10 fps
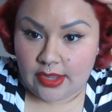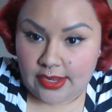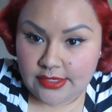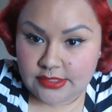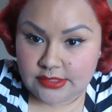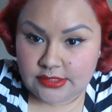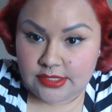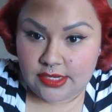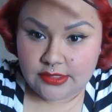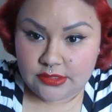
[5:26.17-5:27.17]
I just
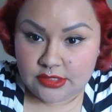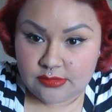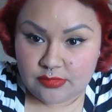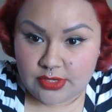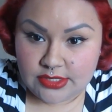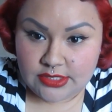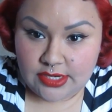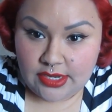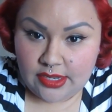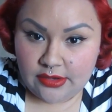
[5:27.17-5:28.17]
tend to brush
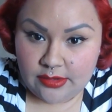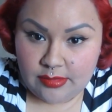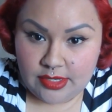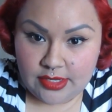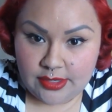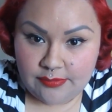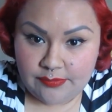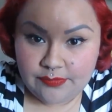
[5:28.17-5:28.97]
it out a bit